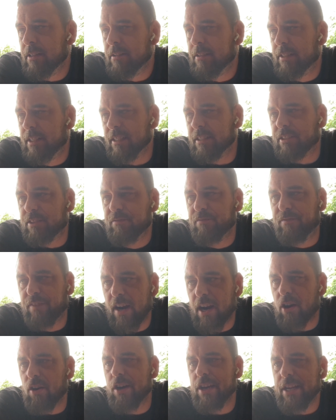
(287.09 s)
this
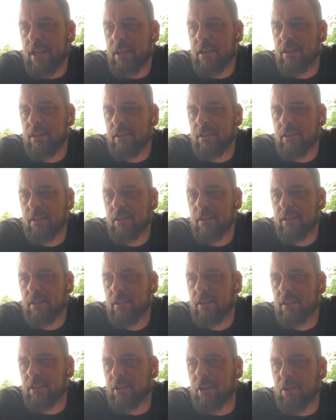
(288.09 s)
very
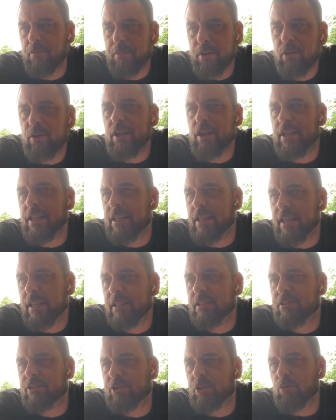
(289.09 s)
community
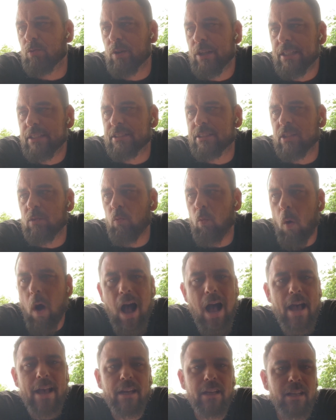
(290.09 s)
is the reason
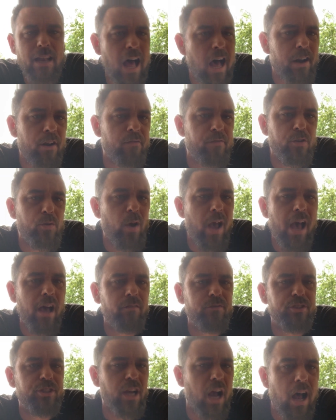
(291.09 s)
why a lot of you
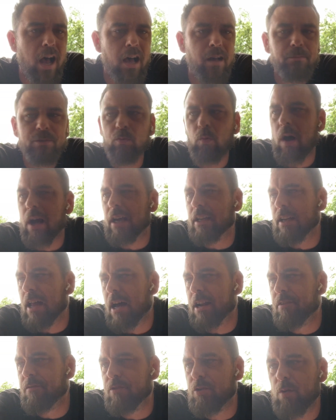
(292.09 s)
have jobs, why a
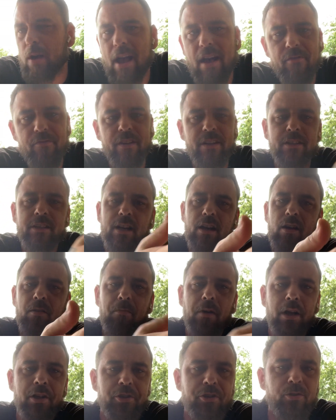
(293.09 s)
lot of you have income
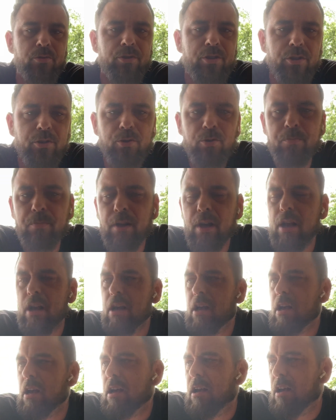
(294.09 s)
on YouTube.
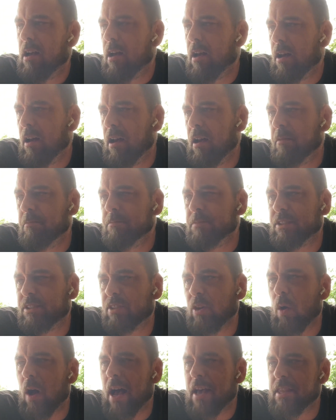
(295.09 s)

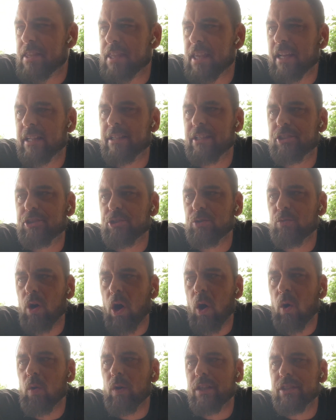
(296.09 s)
So I think that you
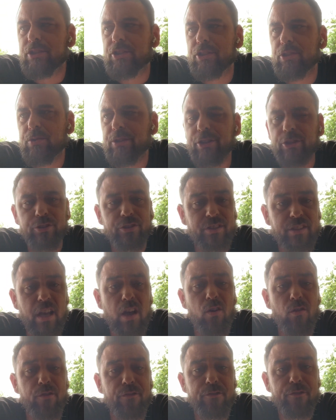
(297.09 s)
owe it to
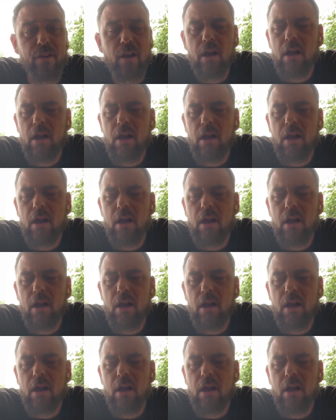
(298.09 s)
yourself